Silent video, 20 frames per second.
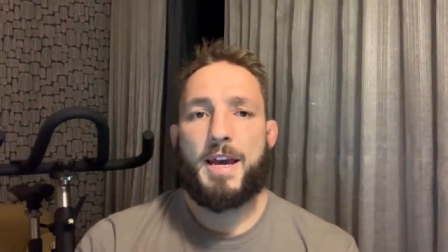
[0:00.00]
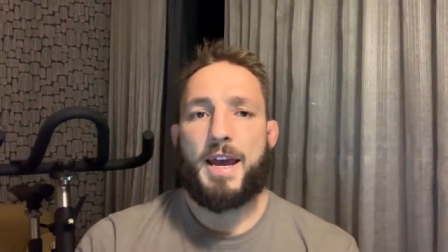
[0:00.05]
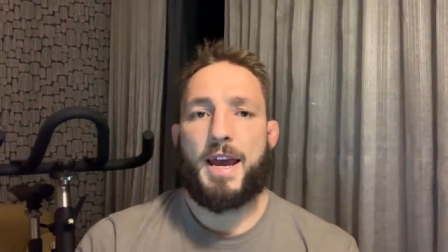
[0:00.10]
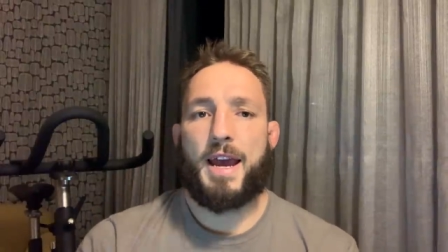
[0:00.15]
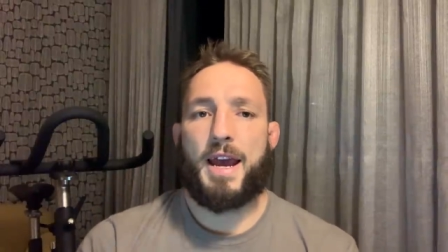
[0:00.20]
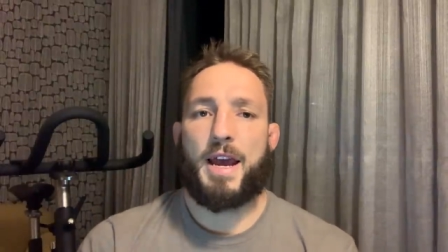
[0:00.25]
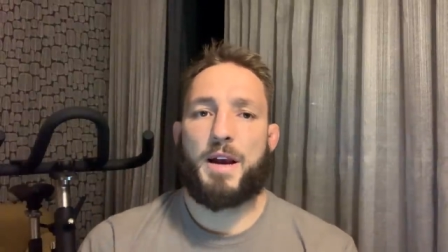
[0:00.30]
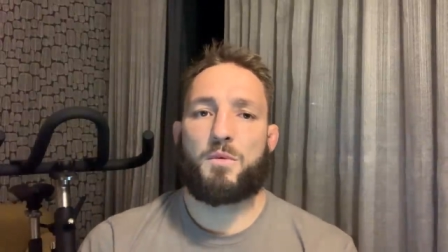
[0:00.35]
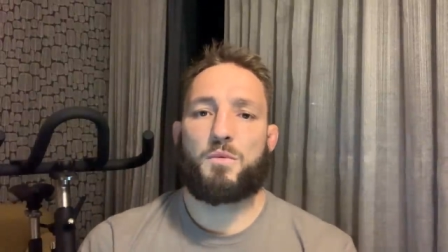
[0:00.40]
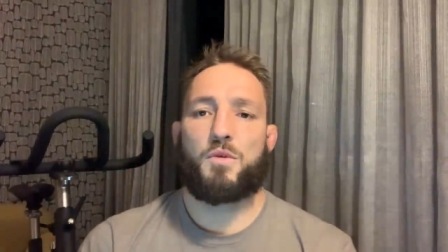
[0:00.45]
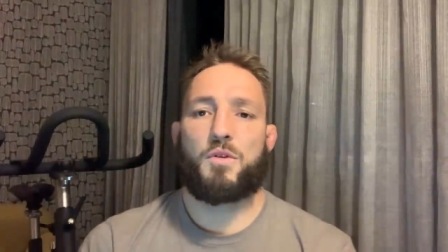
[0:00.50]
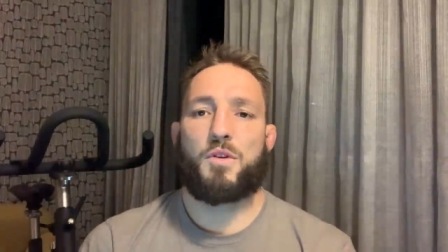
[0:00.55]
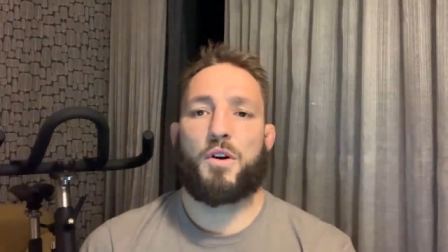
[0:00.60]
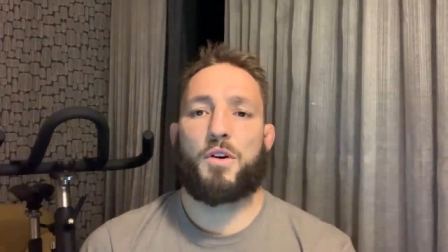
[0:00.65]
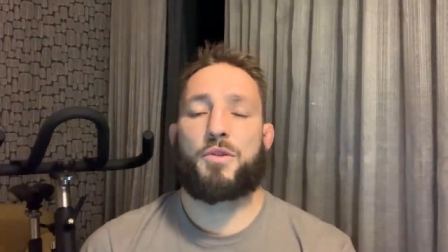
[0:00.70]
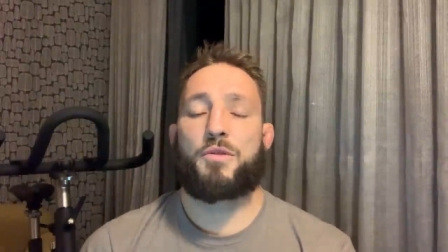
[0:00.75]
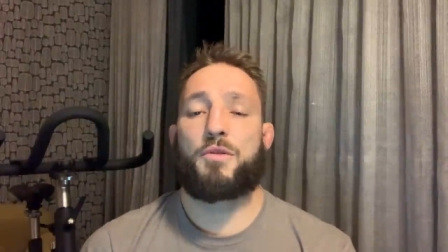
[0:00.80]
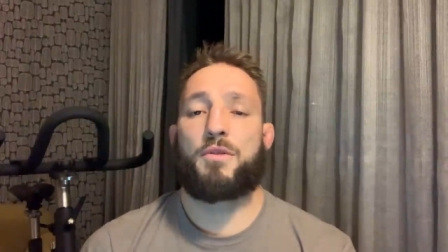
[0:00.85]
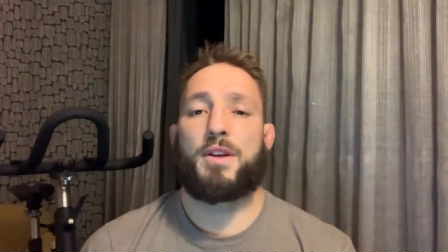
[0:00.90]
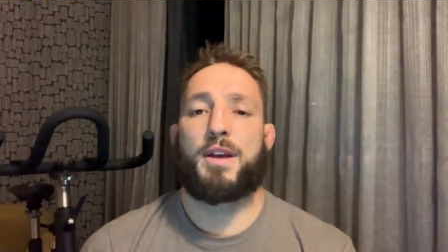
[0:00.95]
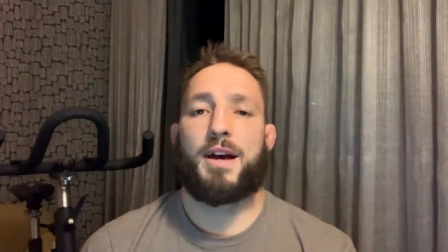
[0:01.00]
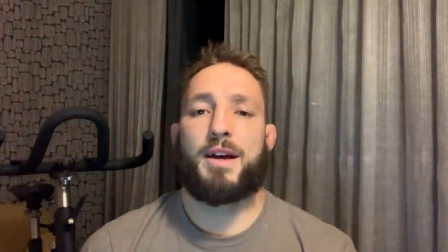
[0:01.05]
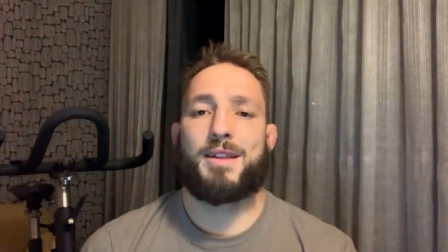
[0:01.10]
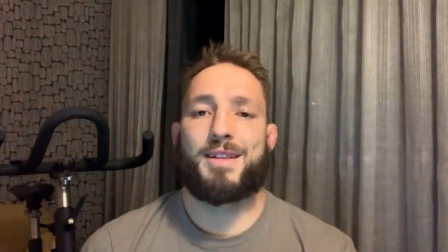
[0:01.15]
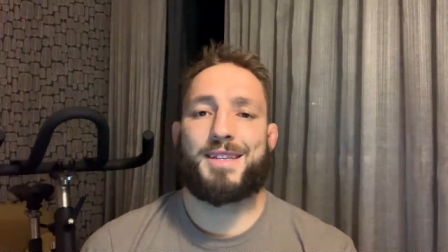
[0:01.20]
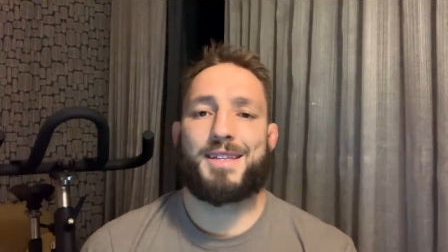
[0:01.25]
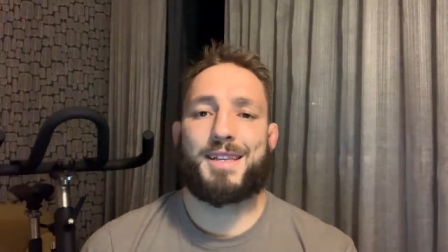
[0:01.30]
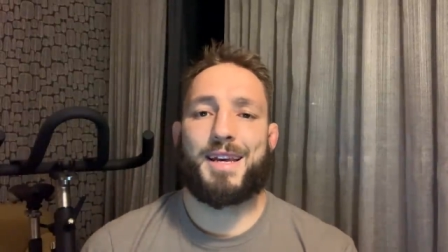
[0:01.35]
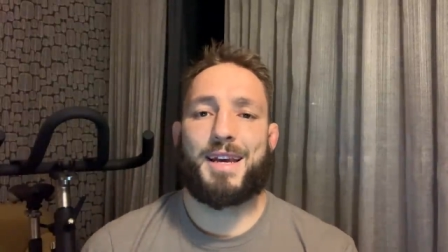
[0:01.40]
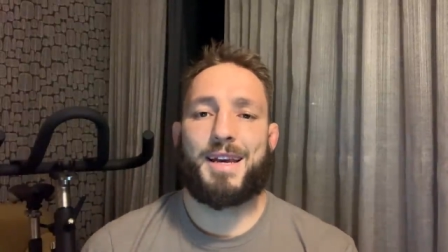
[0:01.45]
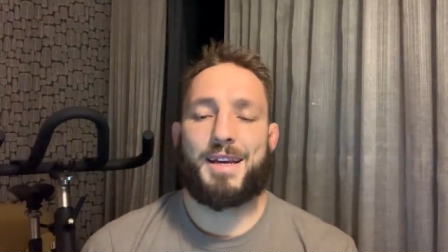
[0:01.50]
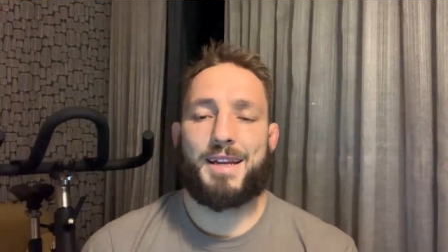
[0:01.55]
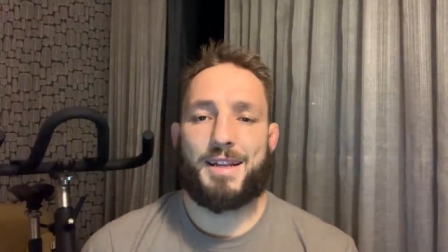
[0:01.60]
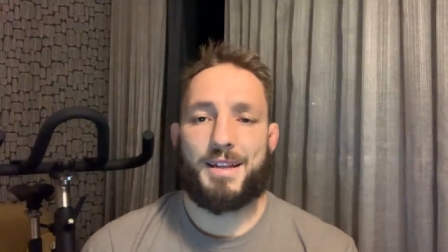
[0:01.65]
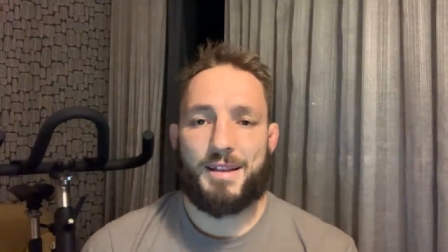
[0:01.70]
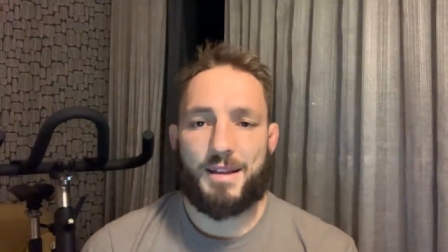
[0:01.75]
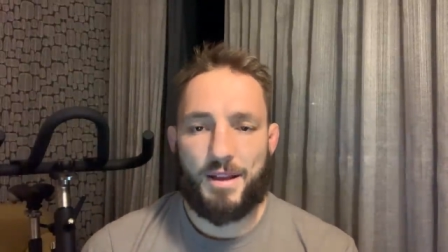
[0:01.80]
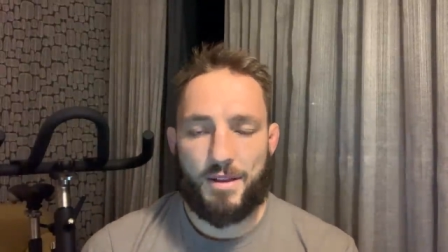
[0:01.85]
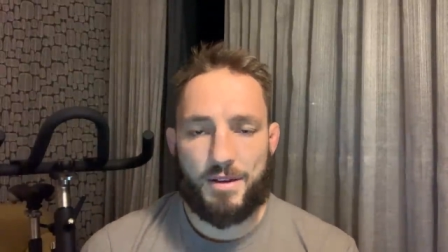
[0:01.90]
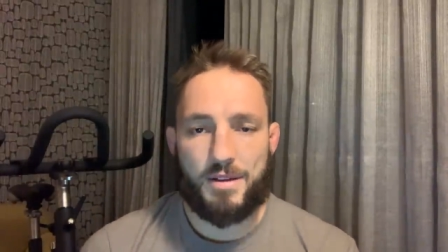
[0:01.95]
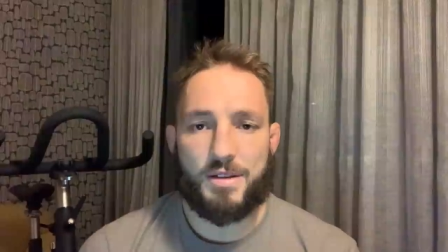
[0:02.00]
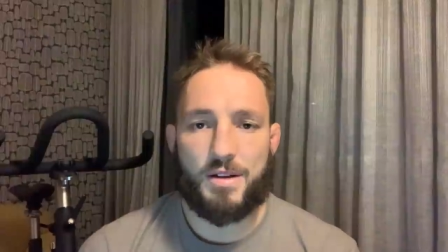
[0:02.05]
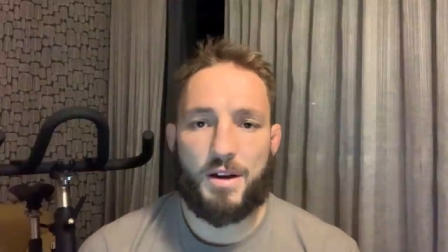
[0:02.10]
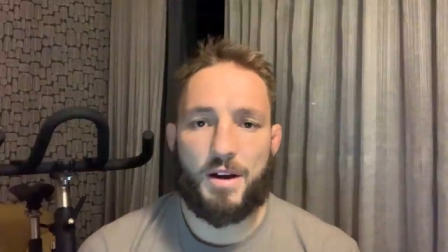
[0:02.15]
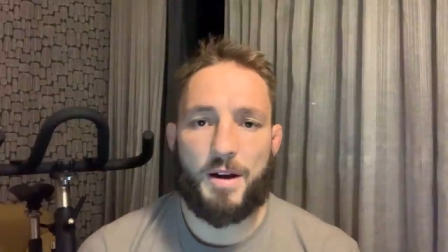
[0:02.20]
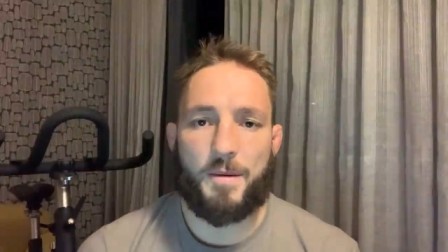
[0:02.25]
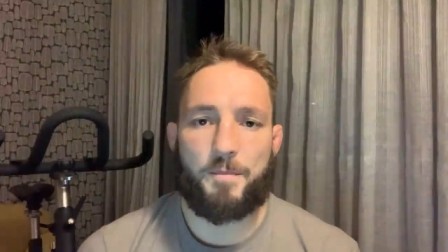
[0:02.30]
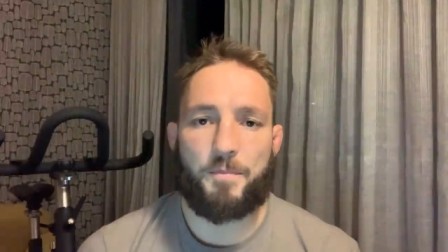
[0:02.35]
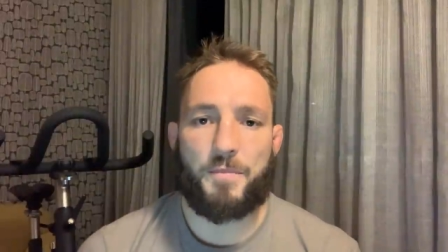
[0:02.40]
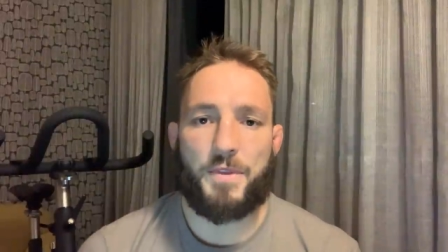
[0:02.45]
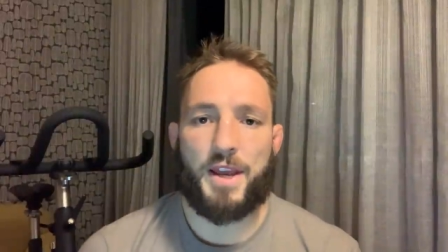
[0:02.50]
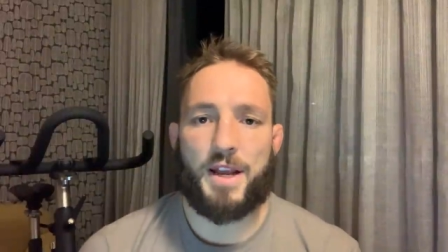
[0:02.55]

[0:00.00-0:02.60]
and we'll go through the others another time,